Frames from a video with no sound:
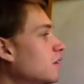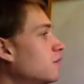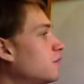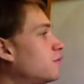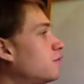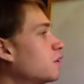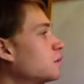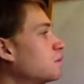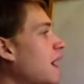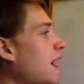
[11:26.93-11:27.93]

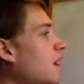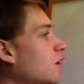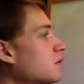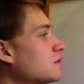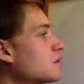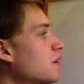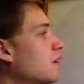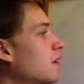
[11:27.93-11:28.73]
foot-pounds.